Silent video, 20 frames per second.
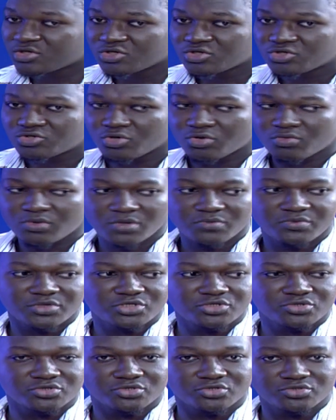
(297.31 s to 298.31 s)
So what we
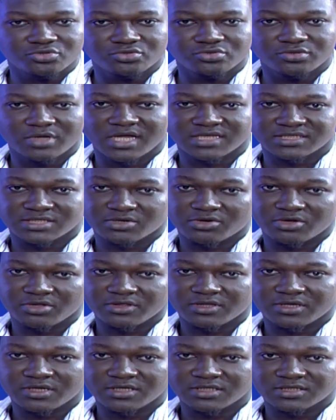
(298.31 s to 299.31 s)
should do as a
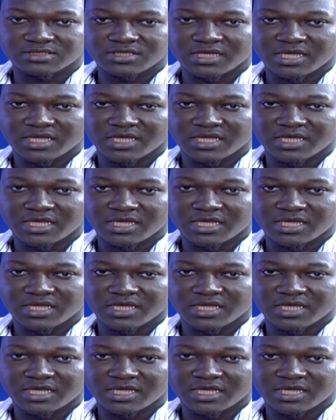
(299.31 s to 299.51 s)
country is